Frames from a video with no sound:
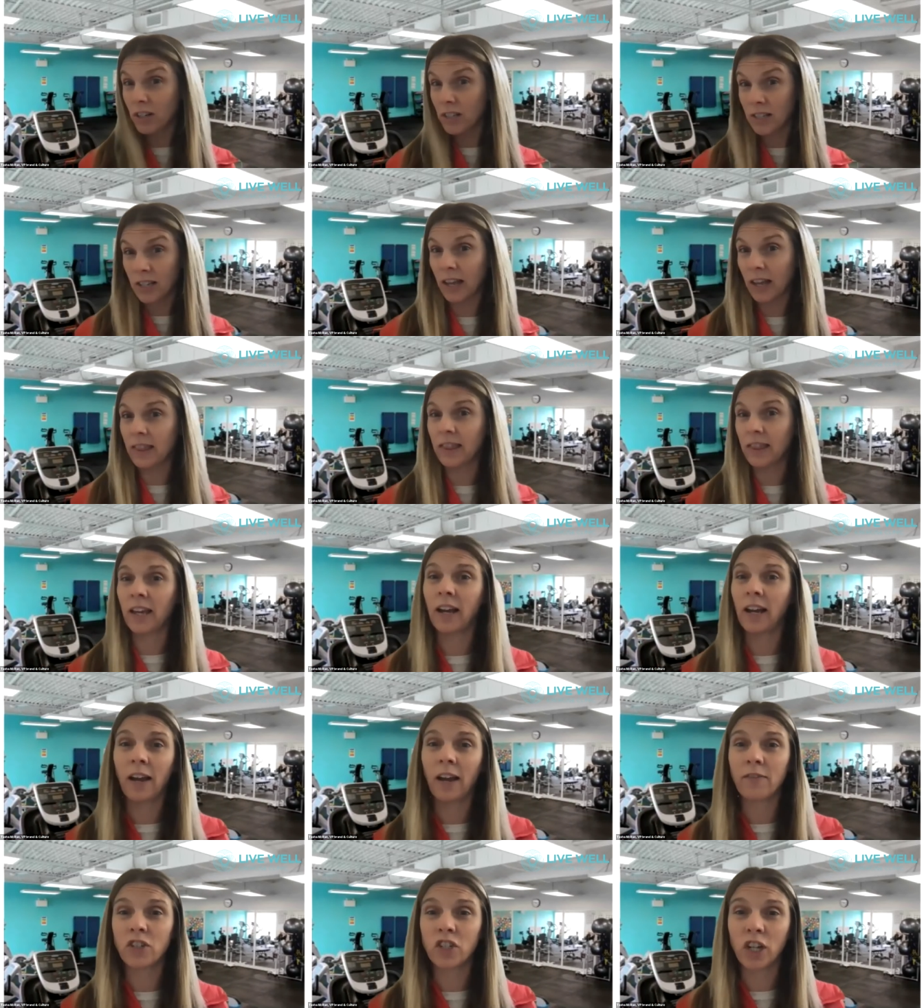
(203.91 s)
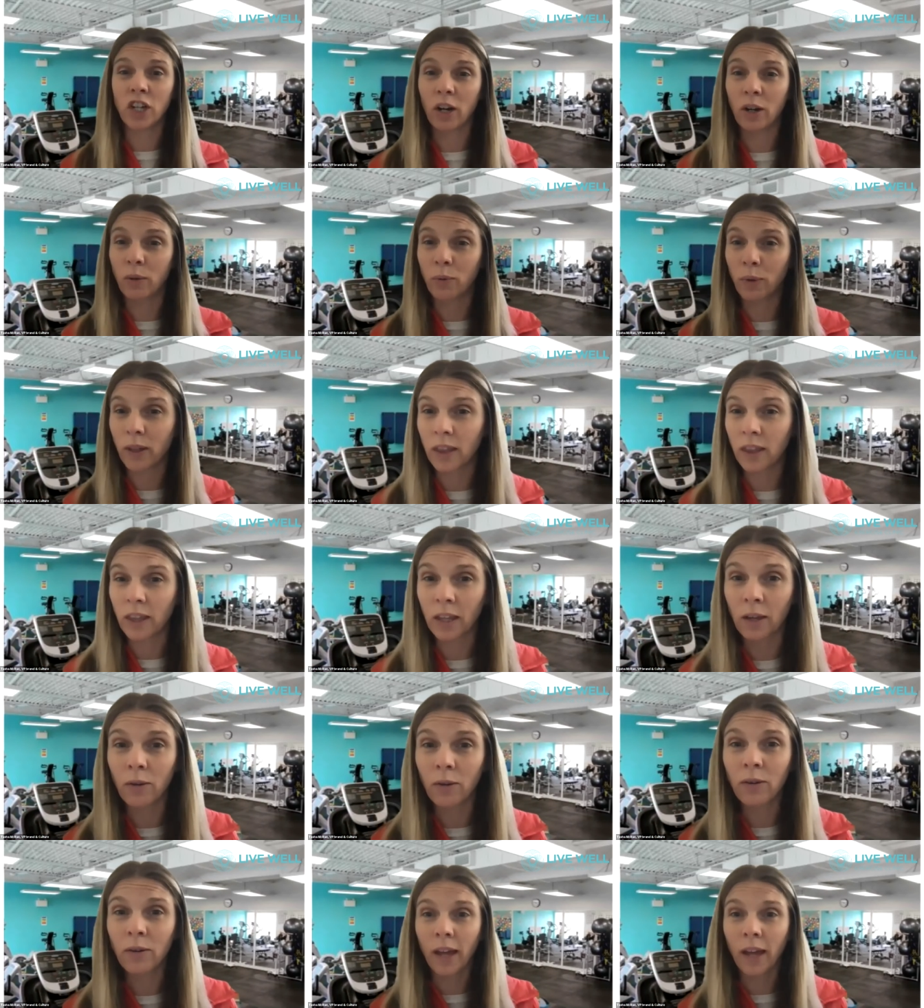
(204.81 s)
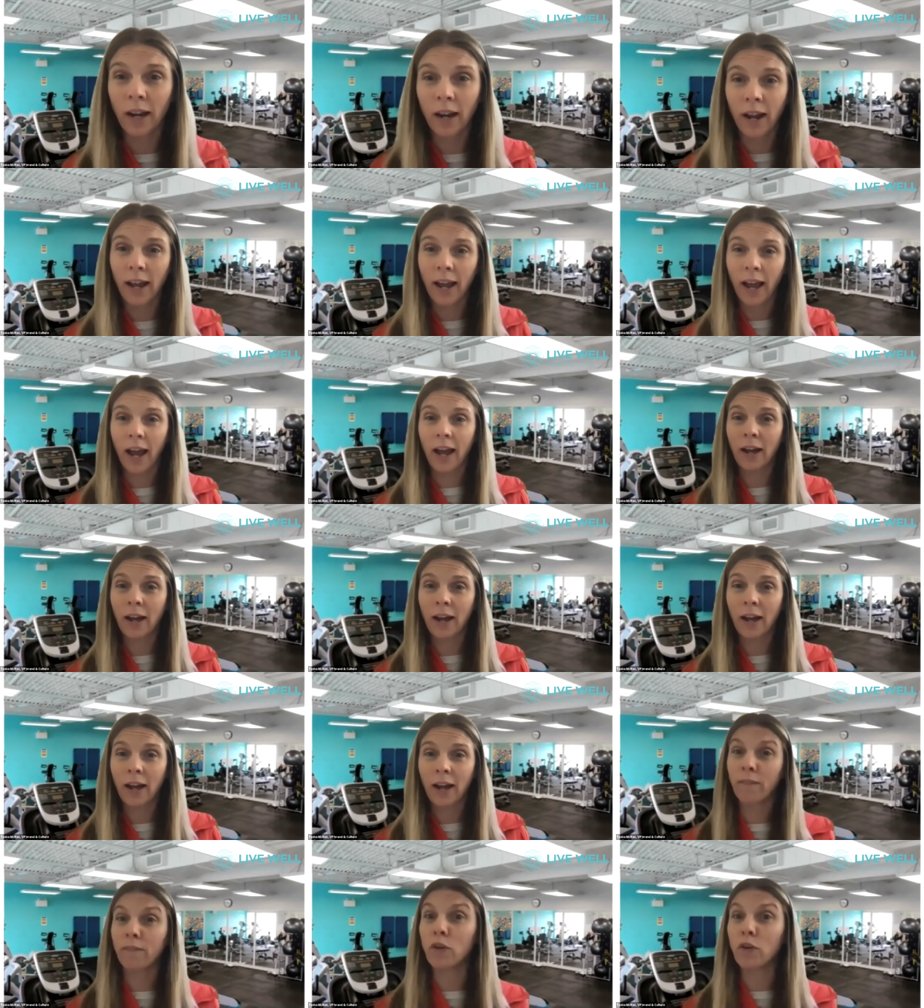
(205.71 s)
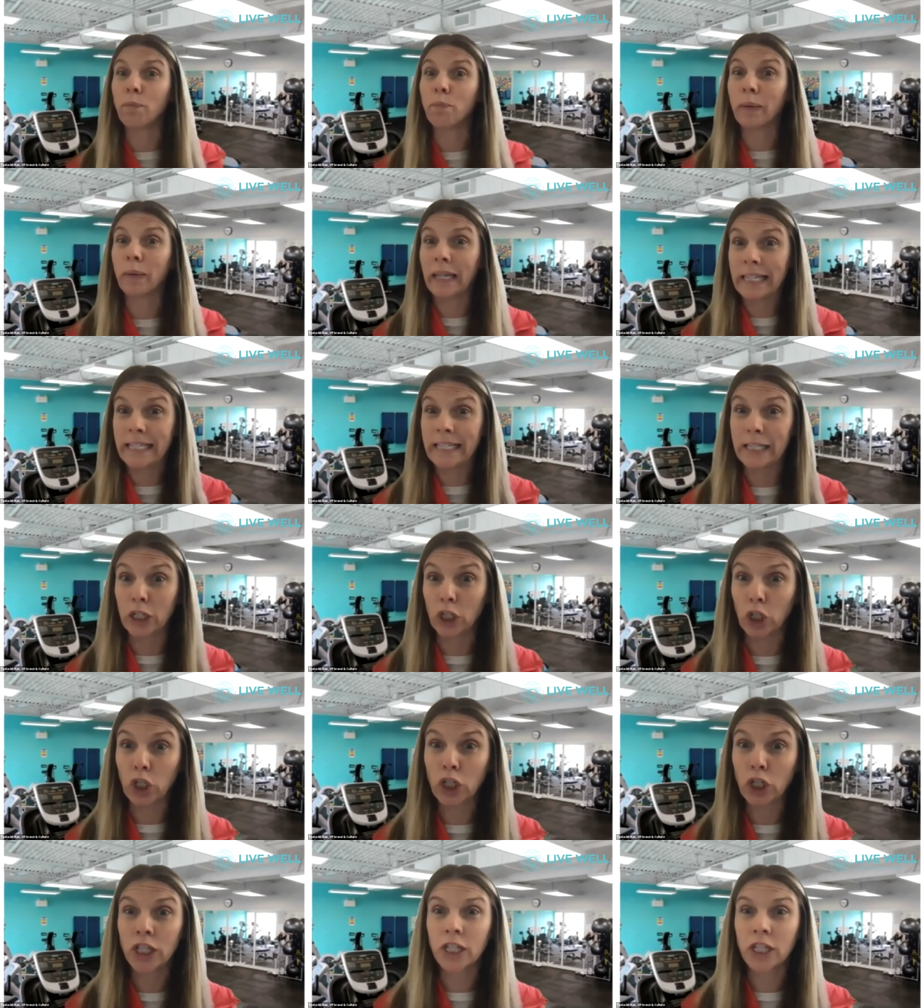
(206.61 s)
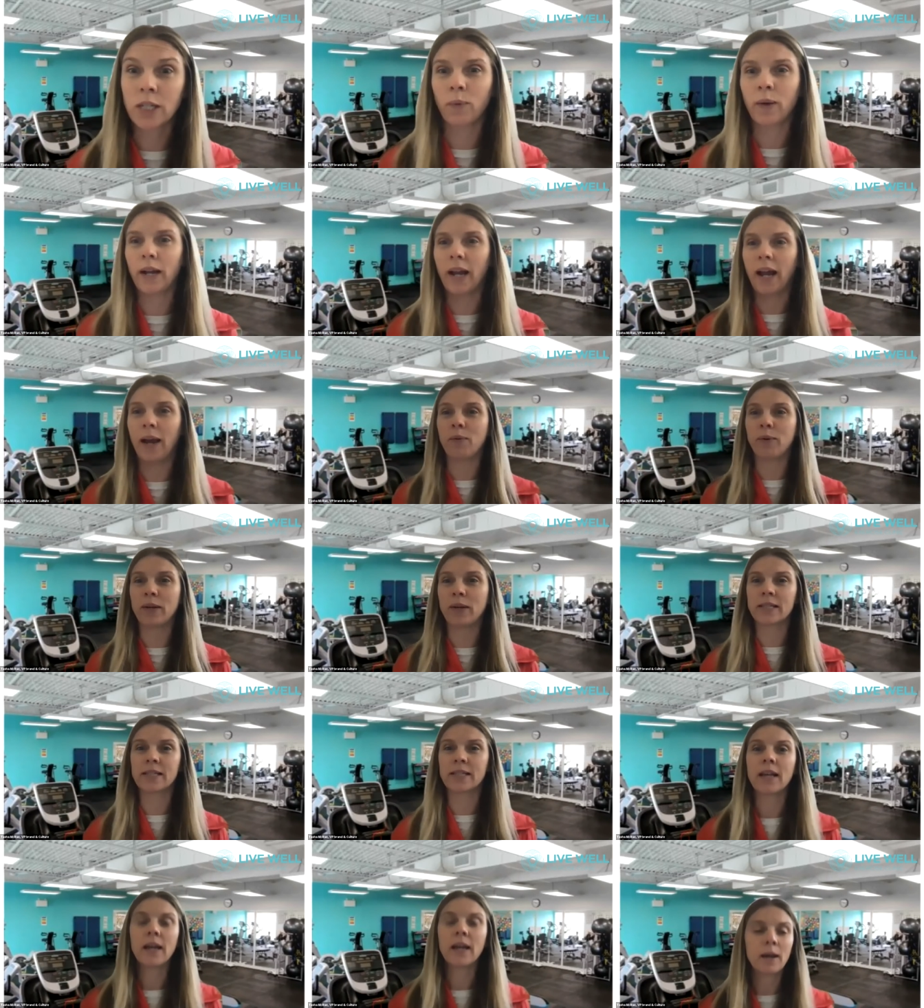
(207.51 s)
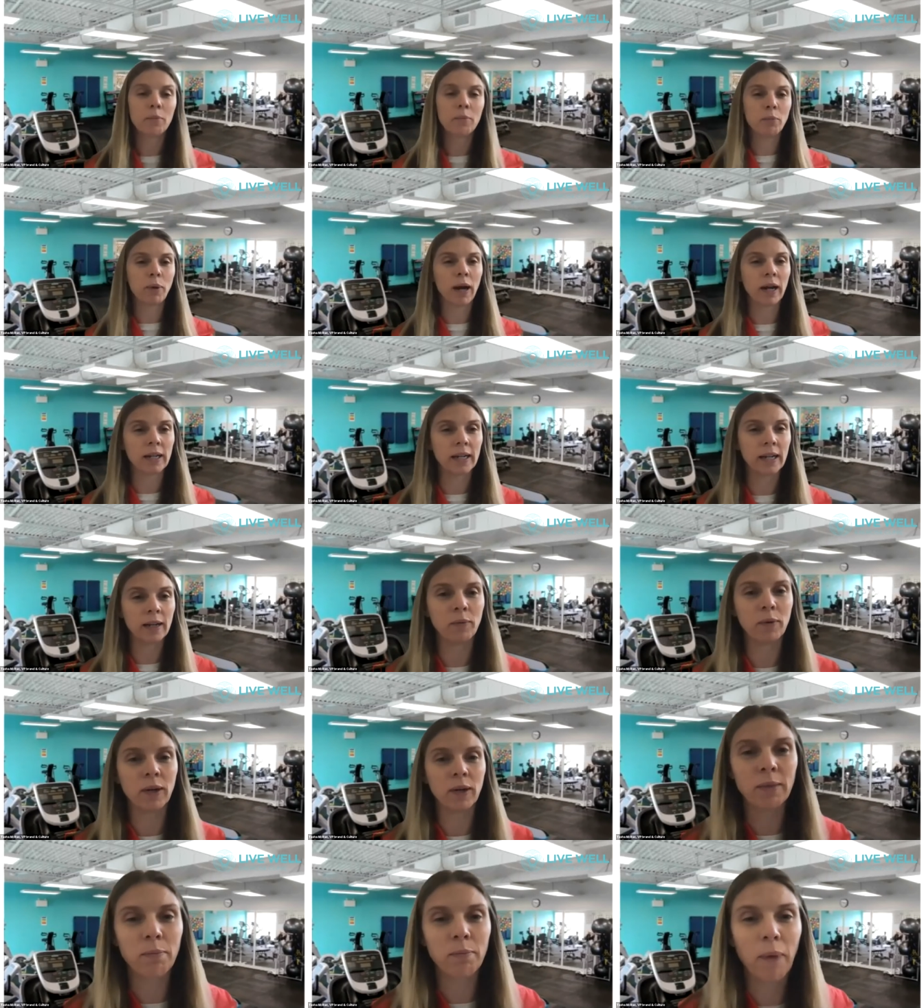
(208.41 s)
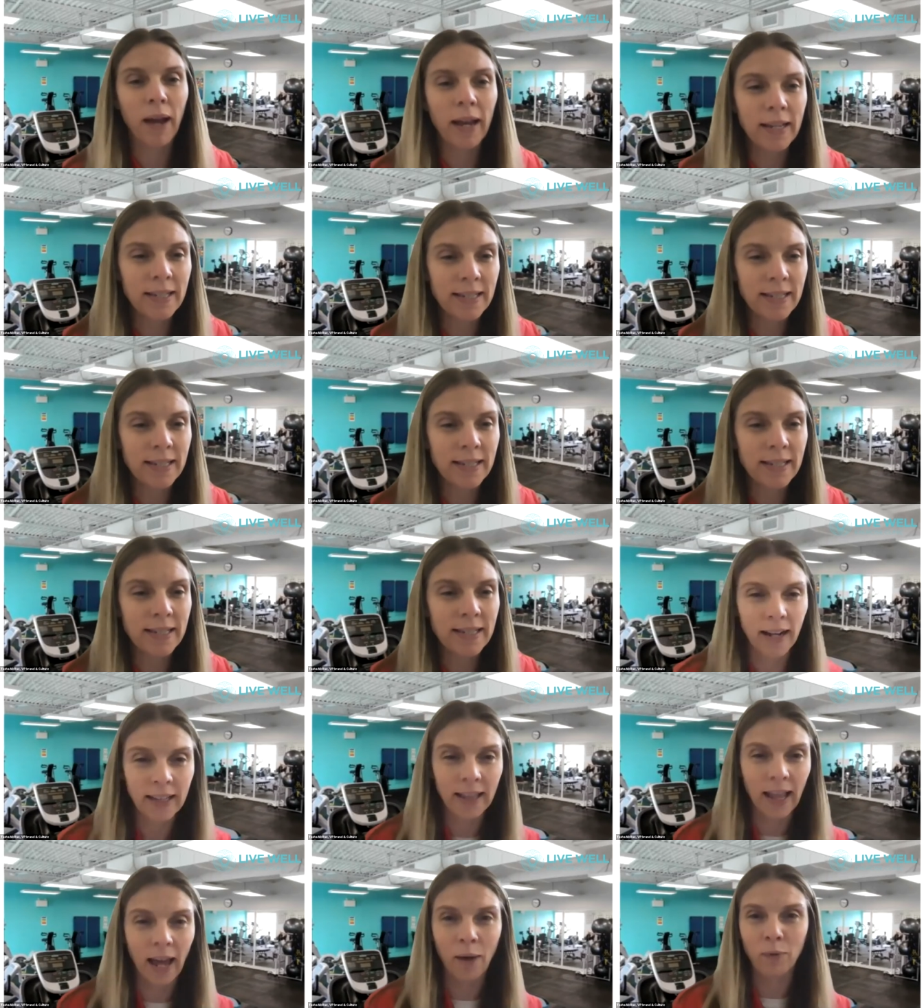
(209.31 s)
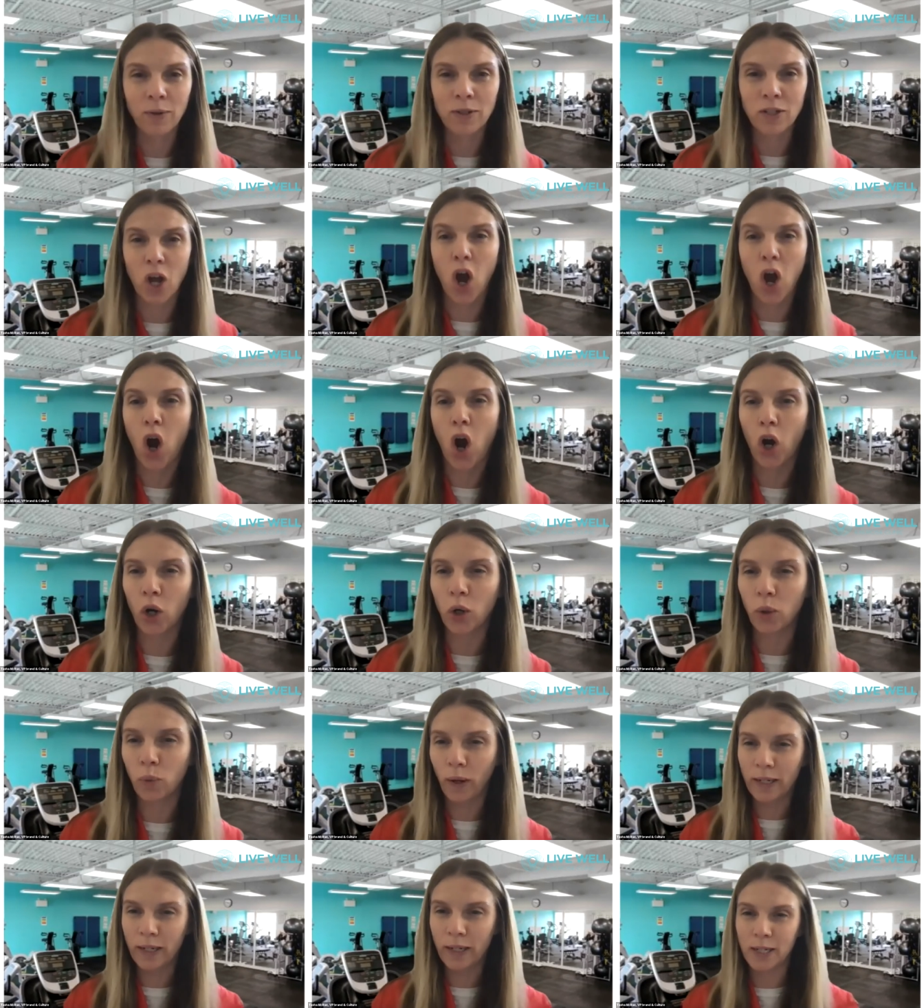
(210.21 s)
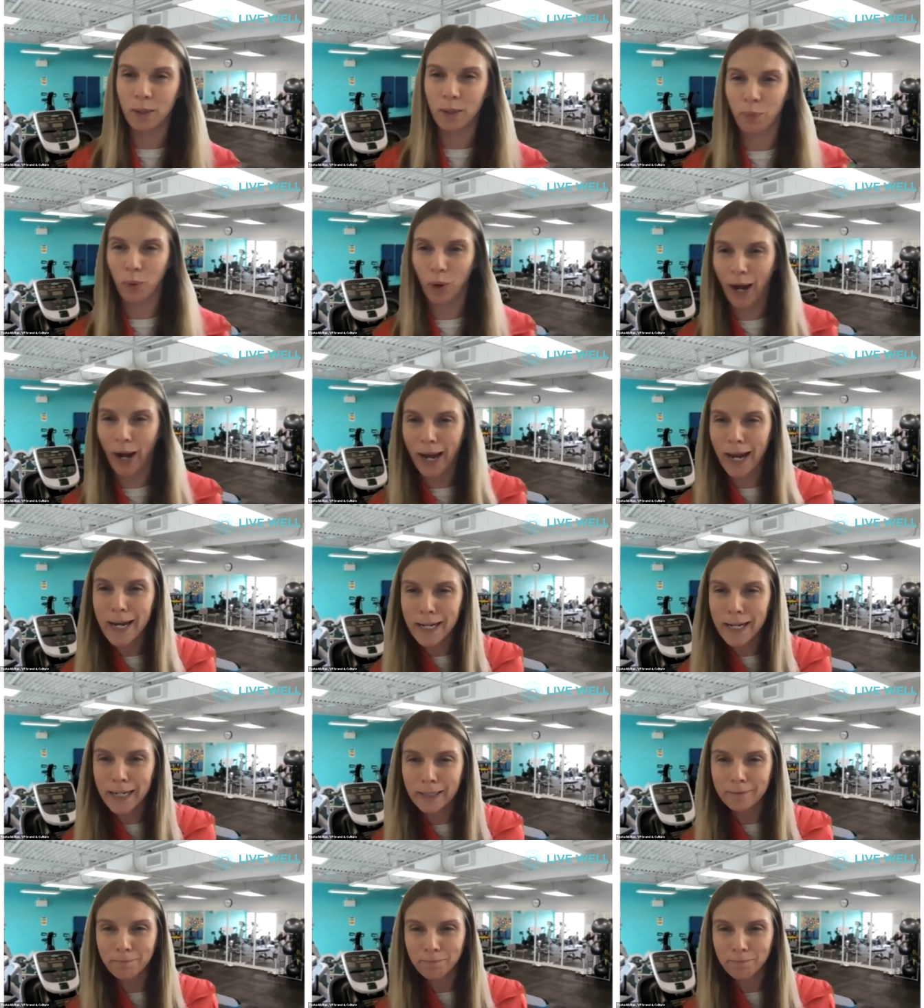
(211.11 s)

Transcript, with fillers: I think I've shared with you that I had quite a few blizzards when I was pregnant with my son, and that was a hard one to break.